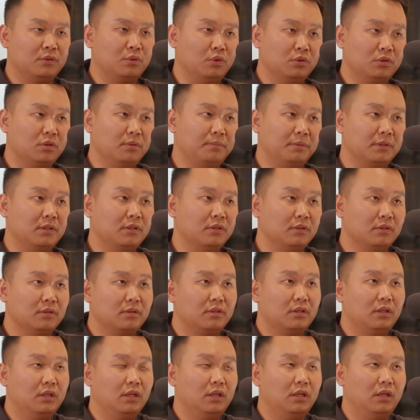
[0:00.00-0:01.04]
also
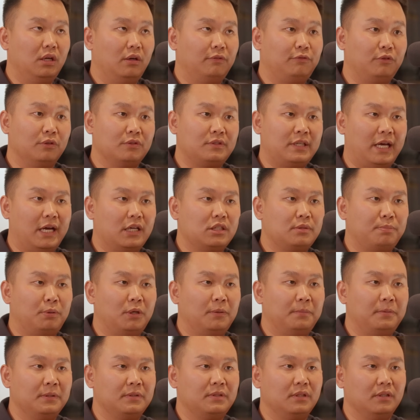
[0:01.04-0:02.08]
because for tax
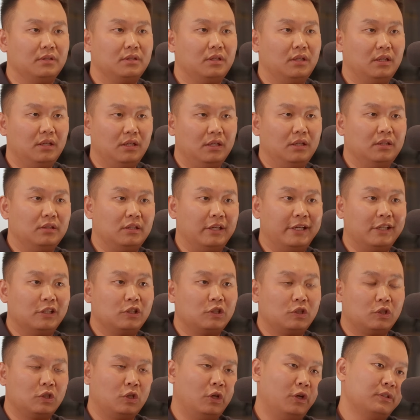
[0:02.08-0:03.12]
purposes, they
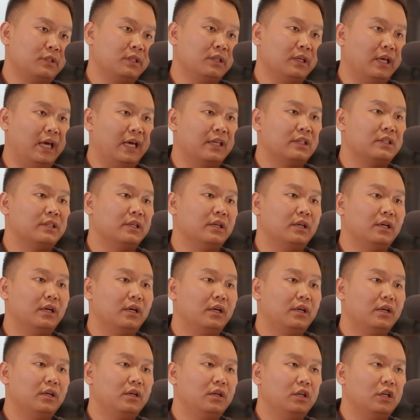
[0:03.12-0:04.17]
slot in as a
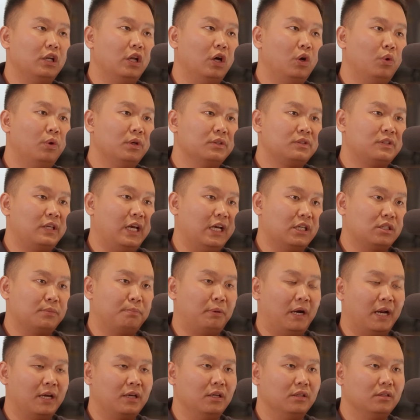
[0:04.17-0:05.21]
lower tax
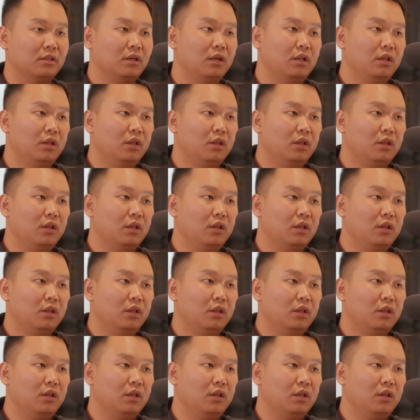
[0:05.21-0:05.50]
bracket.